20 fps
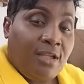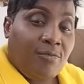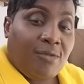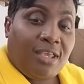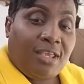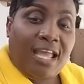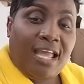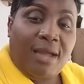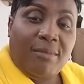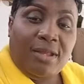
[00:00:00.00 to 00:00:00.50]

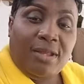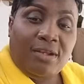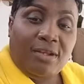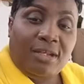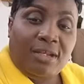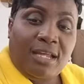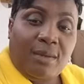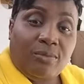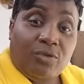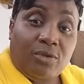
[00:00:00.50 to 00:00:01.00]
Okay, I'm
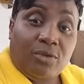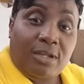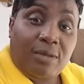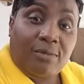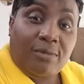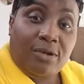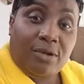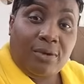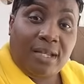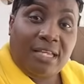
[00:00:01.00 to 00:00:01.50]
not them to
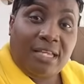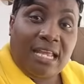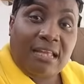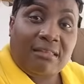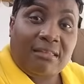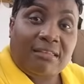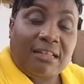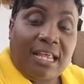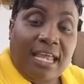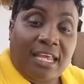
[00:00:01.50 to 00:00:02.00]
them, you know, they
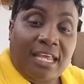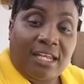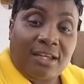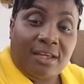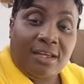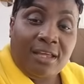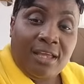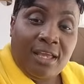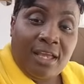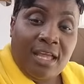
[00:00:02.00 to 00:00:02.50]
slide.
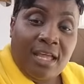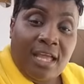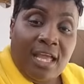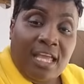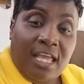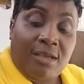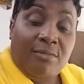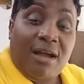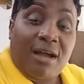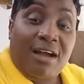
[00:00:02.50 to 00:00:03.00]

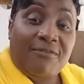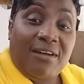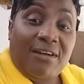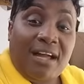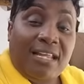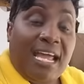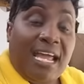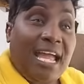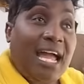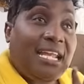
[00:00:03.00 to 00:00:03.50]
Him have
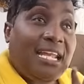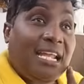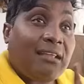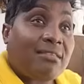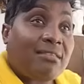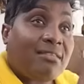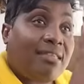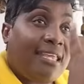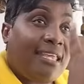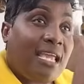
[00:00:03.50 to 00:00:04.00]
a
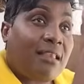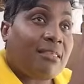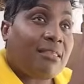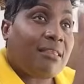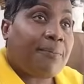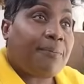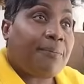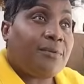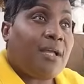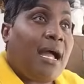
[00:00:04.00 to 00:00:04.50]
seed
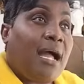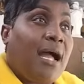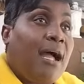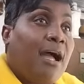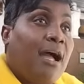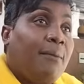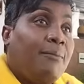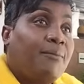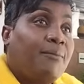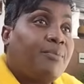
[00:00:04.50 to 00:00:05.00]

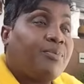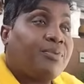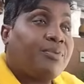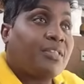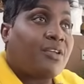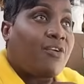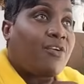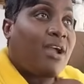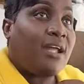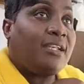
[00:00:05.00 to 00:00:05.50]

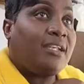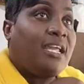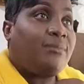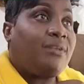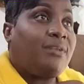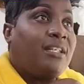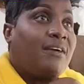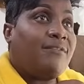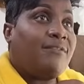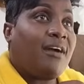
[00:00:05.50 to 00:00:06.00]
crack the
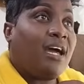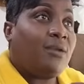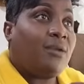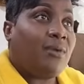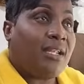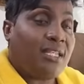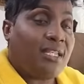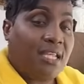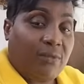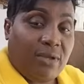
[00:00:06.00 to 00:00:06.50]
end of the van
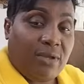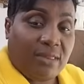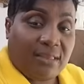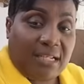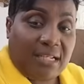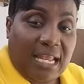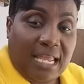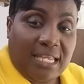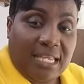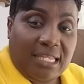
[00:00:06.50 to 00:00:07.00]
where they were
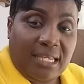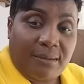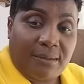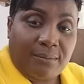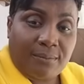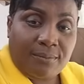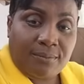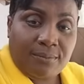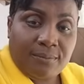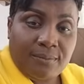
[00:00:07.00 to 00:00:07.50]

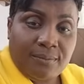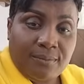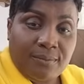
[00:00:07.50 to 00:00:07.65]
sliding.